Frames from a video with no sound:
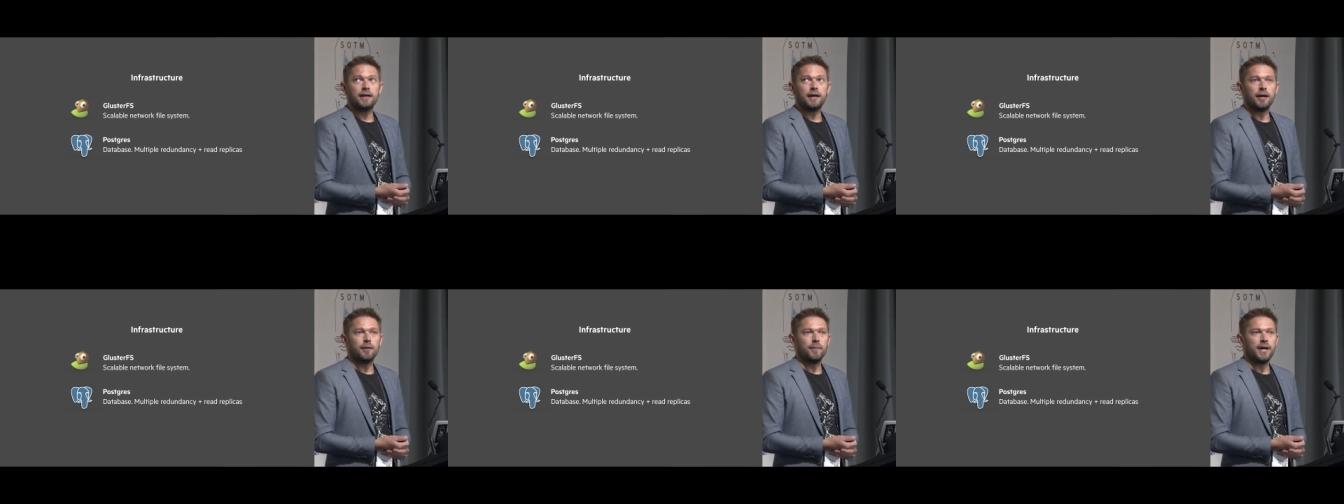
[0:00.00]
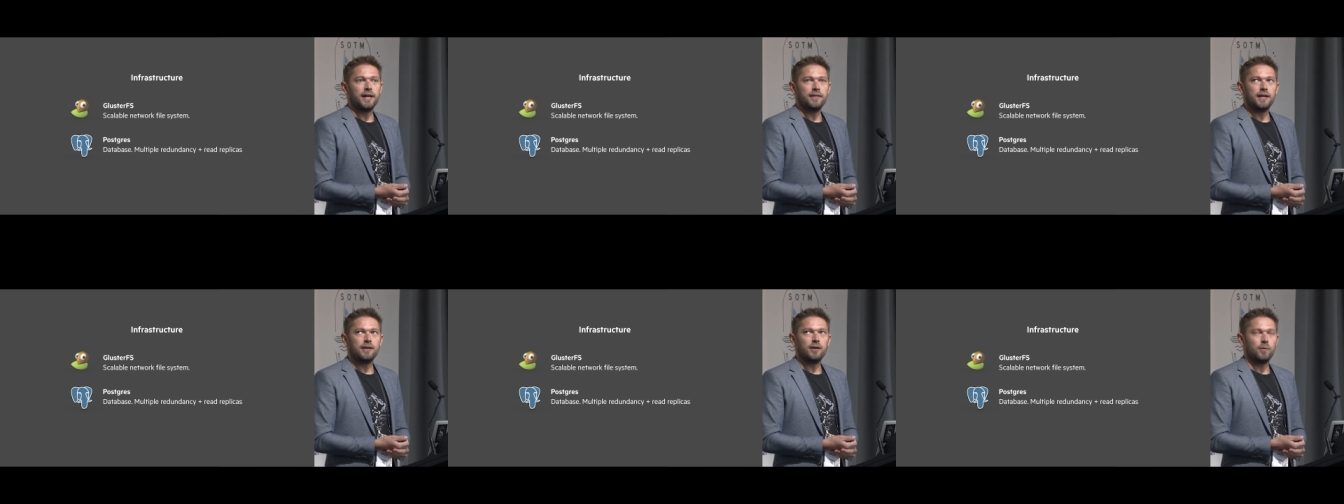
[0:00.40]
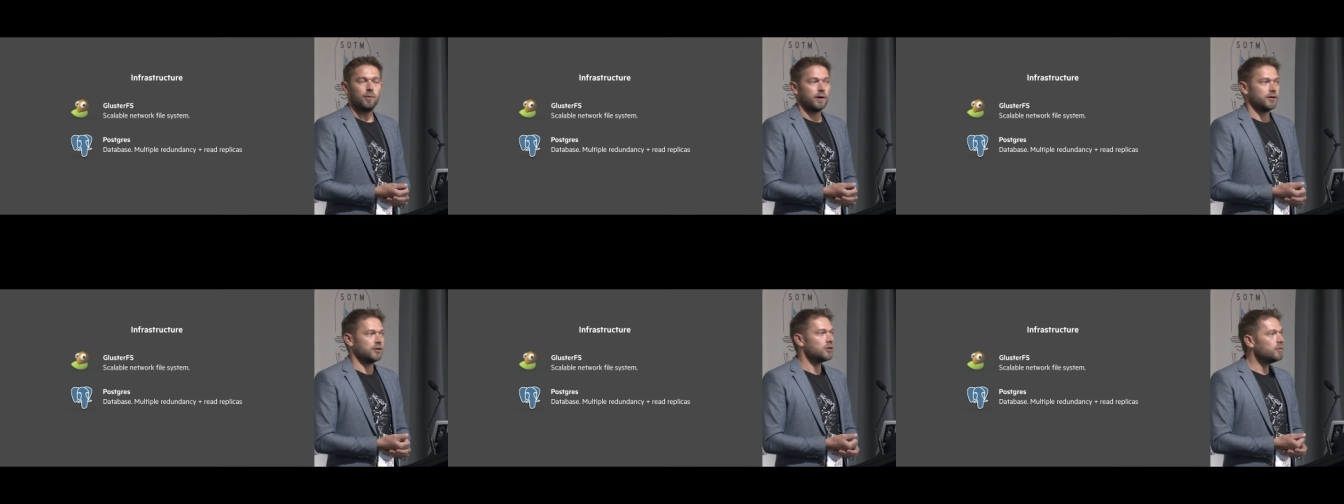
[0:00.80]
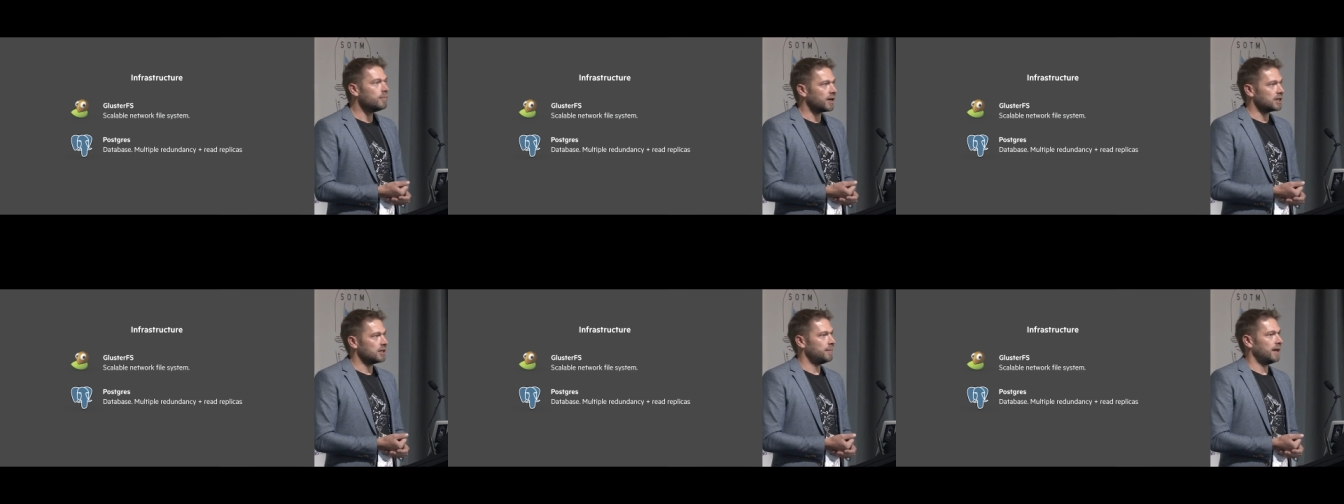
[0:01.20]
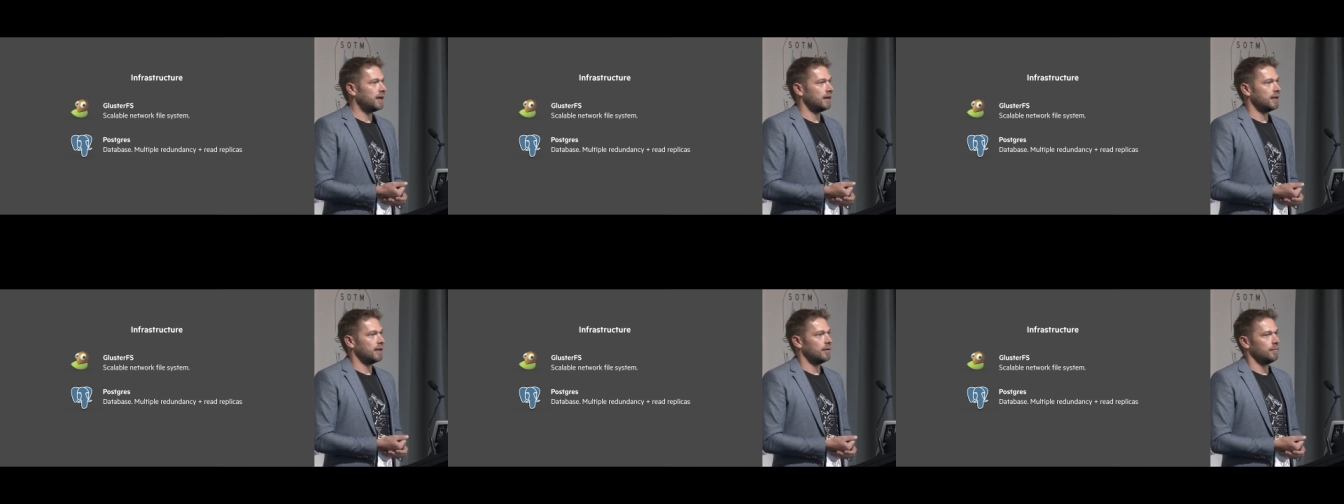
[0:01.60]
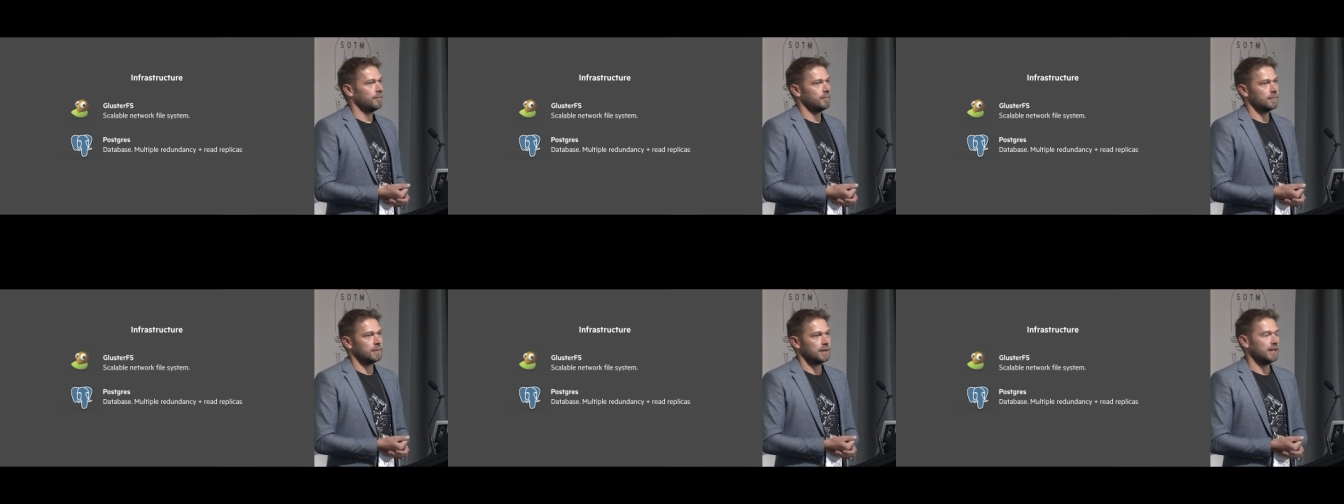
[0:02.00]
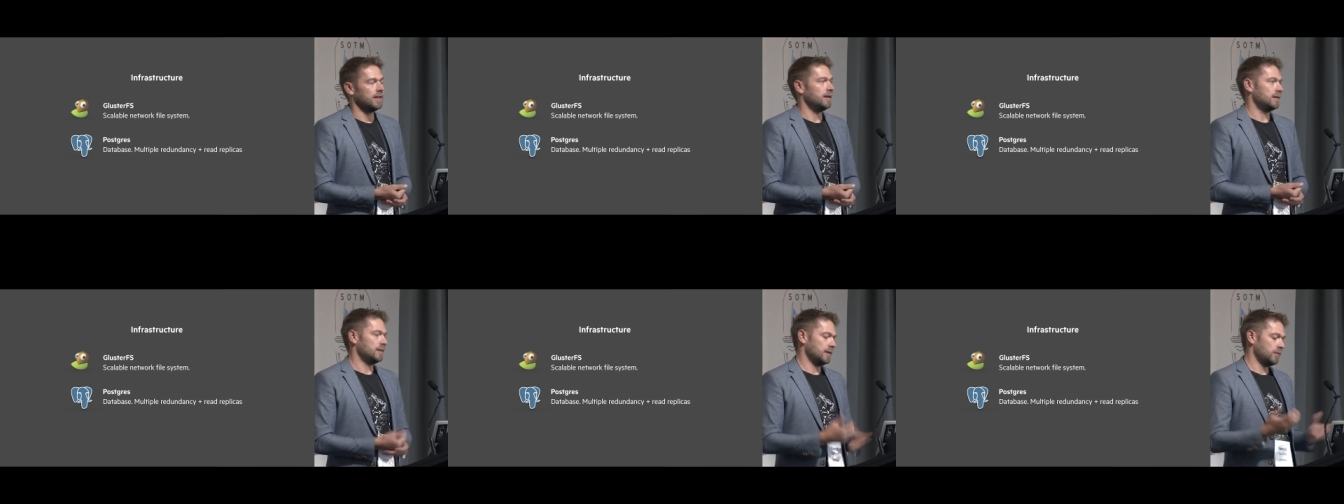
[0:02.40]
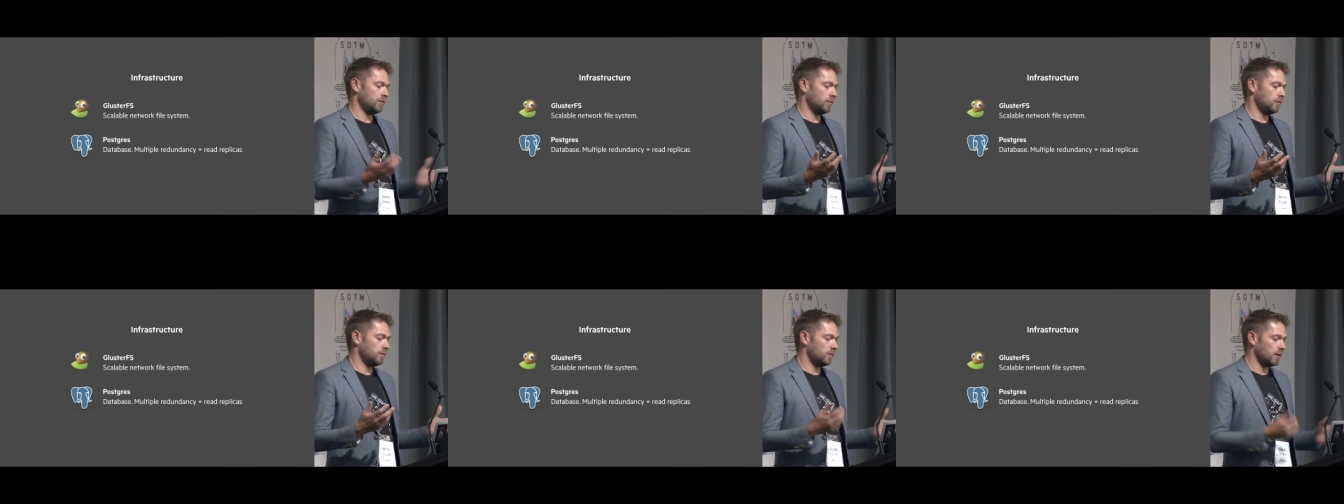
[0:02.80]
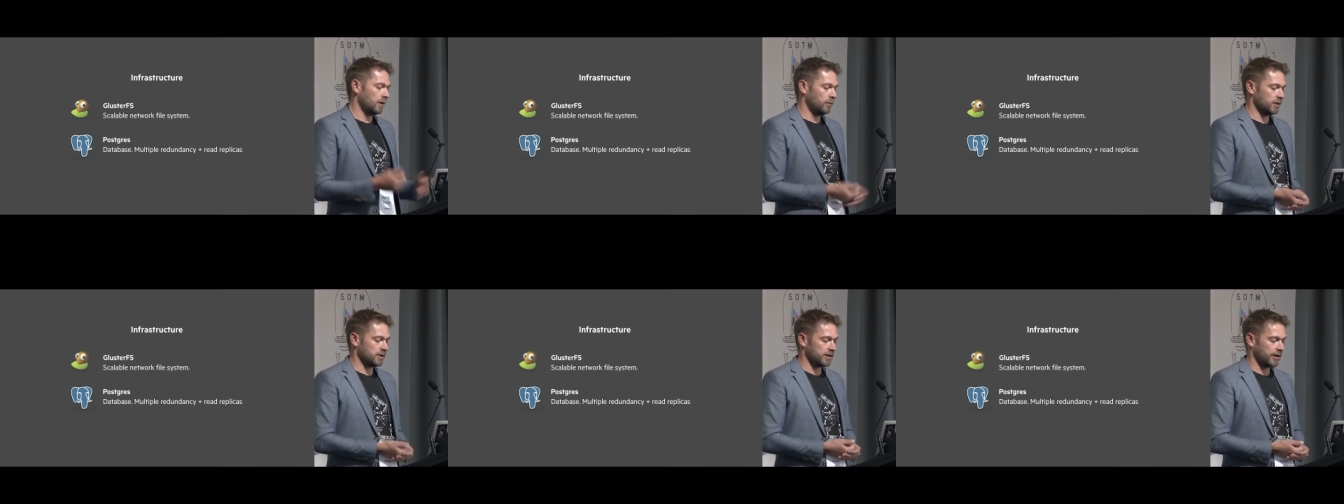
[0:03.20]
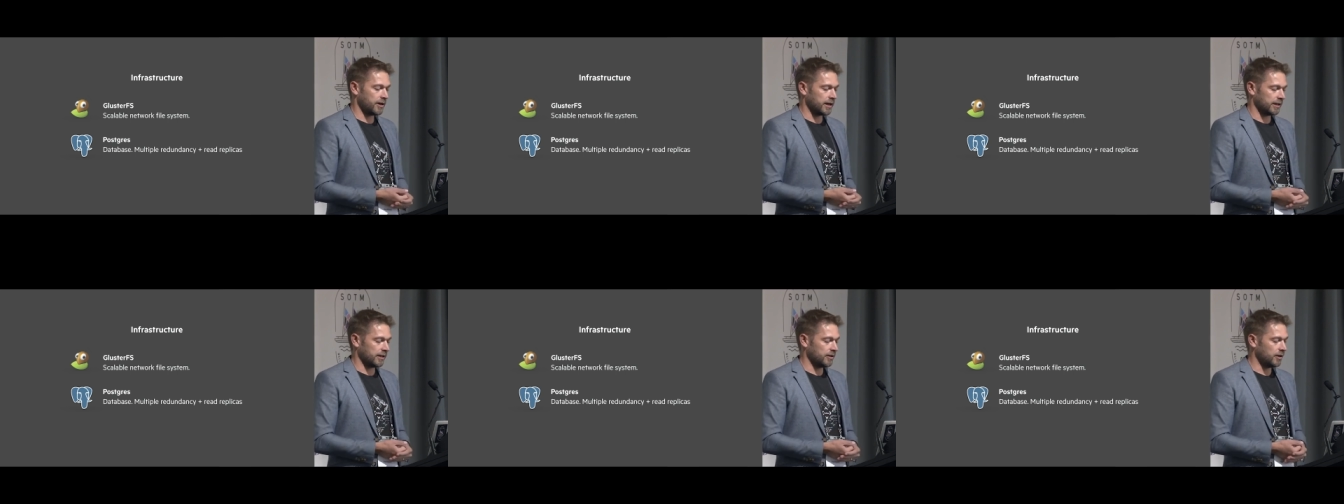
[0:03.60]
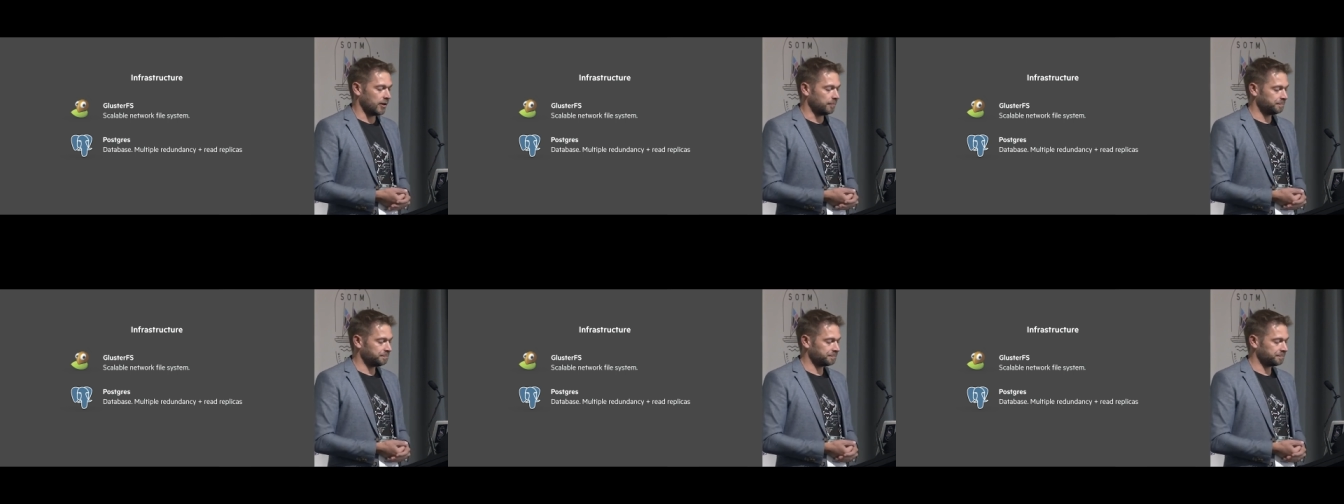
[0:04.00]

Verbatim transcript: um, and then not worry too much about it, um, uh, what's going on under the hood.